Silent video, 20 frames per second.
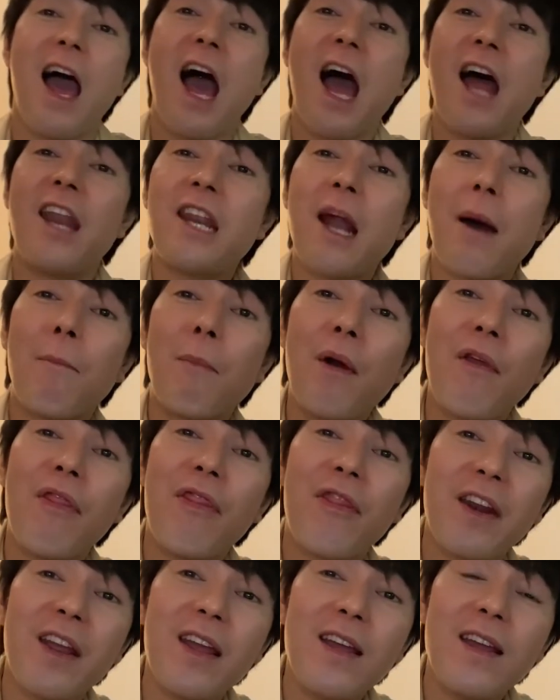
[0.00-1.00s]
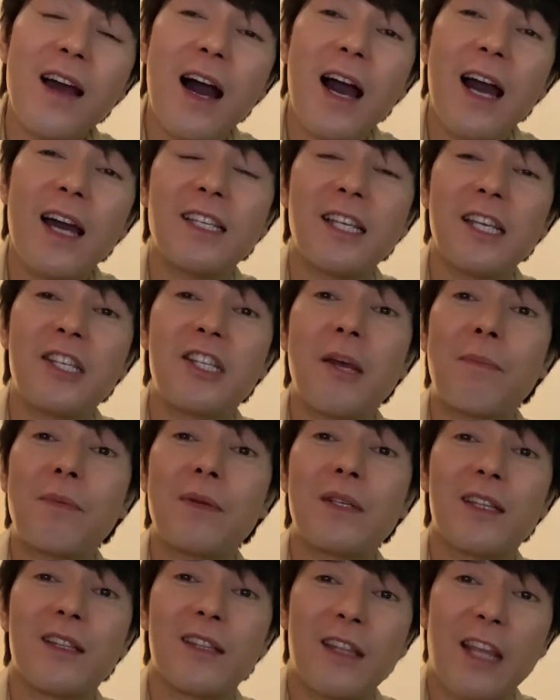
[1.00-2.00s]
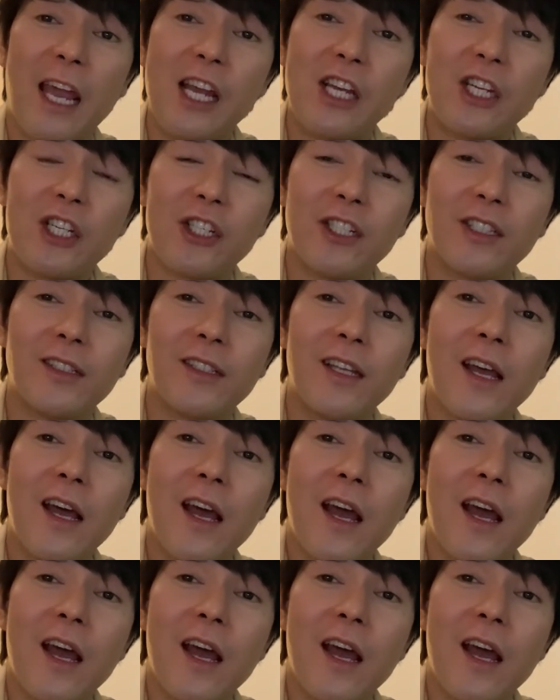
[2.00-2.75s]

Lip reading: And number three, guys, is the presentation.